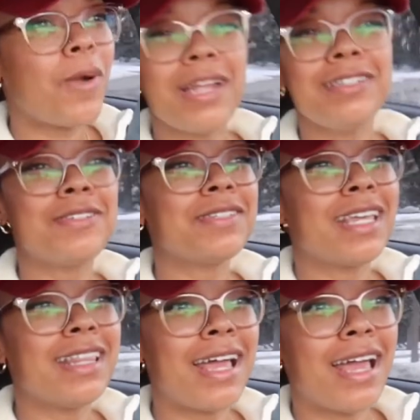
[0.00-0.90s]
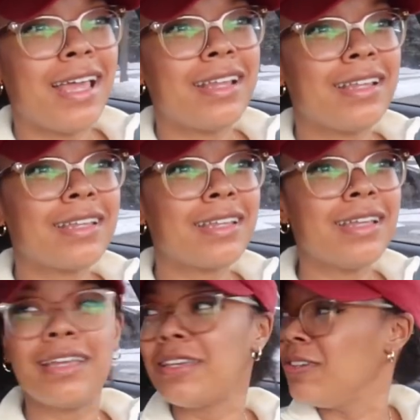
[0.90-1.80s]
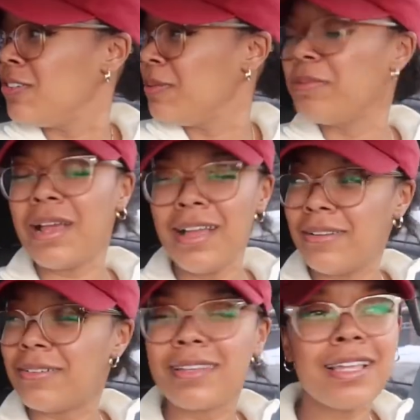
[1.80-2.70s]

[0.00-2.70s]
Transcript: Why didn't you say that? You should be proud.